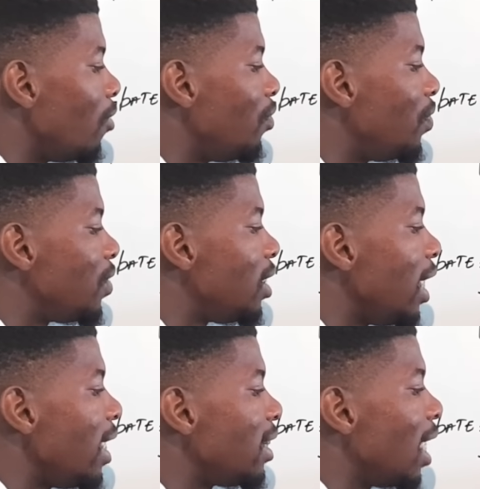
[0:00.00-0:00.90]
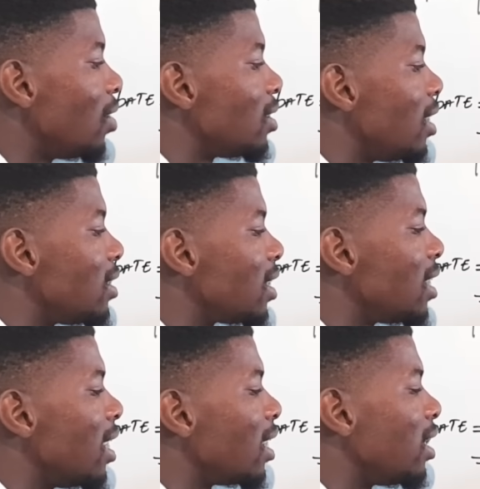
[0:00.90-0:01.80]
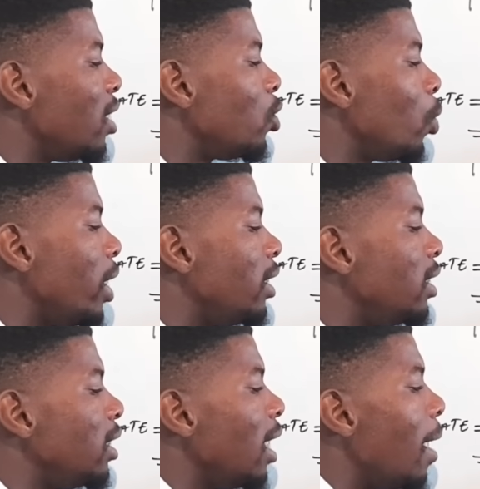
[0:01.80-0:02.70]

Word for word: fifty-eight thousand six hundred twenty